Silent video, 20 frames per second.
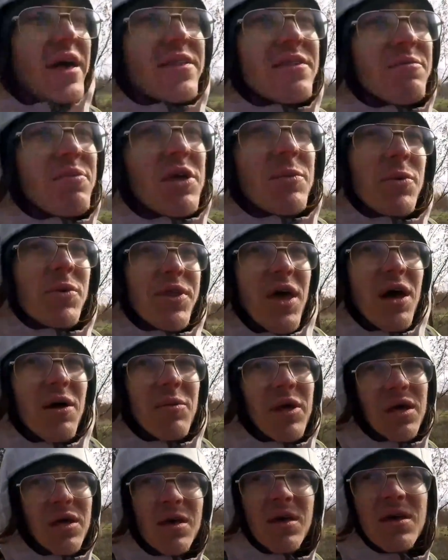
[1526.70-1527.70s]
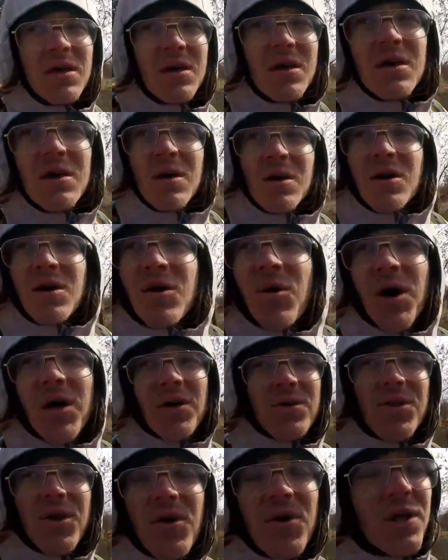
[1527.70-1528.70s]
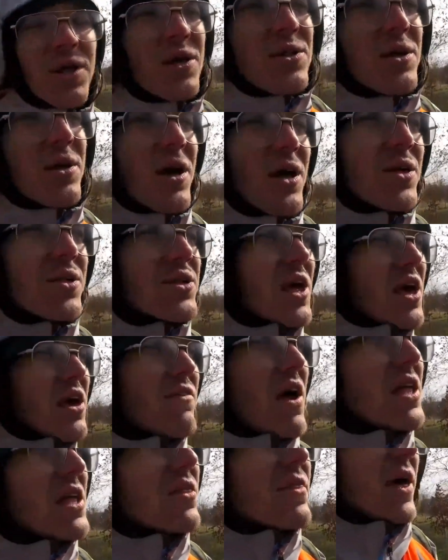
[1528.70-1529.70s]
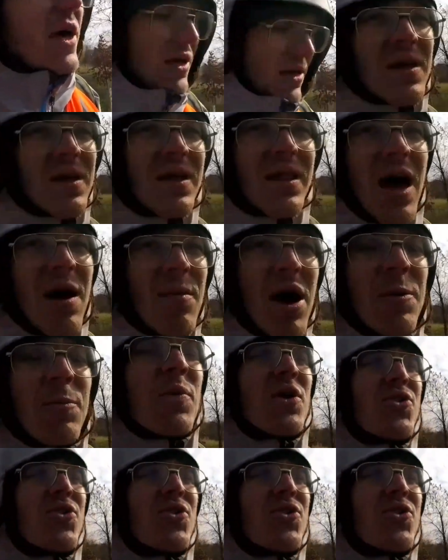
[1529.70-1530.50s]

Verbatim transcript: had some people tell me, "What you're doing isn't going to save anything." That might